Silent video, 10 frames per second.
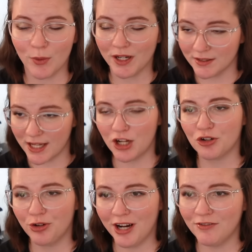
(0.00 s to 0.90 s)
When I say
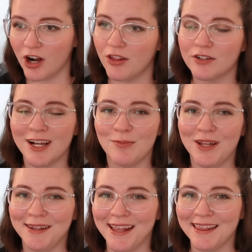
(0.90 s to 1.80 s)
your grandfather's, I
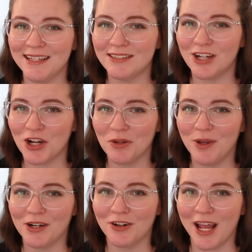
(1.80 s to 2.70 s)
mean that this
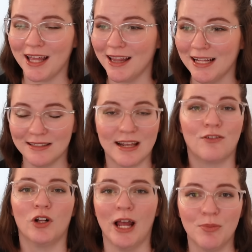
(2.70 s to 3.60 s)
documentary had like
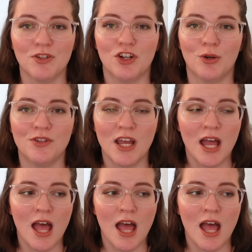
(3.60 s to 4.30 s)
several episodes